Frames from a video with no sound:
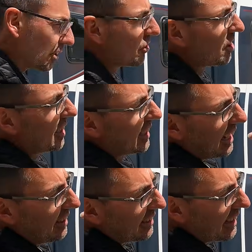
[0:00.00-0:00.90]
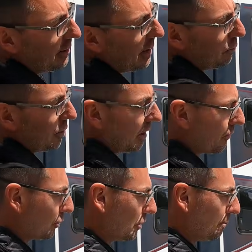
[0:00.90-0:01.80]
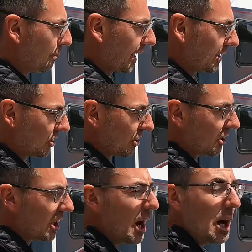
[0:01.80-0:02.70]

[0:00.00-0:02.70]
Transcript: It's exactly the same then with the front and back and sides.